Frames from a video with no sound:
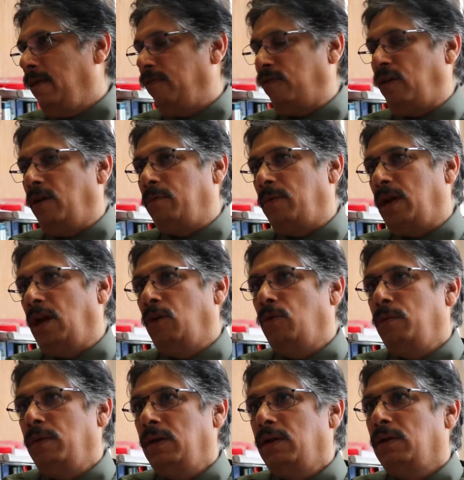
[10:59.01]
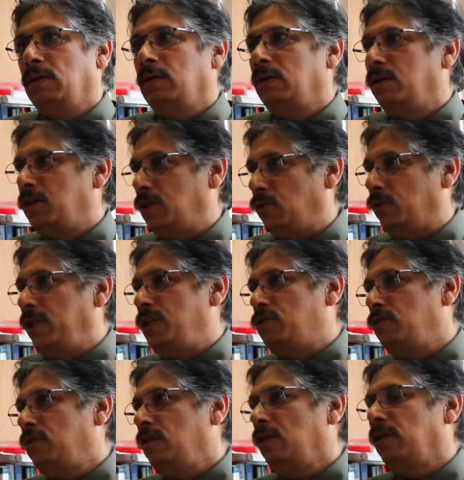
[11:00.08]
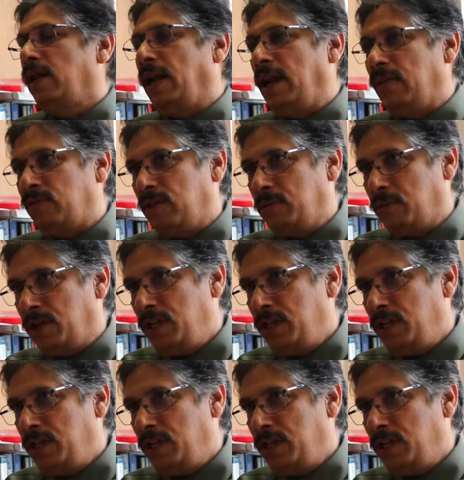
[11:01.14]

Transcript: from global to regional, and from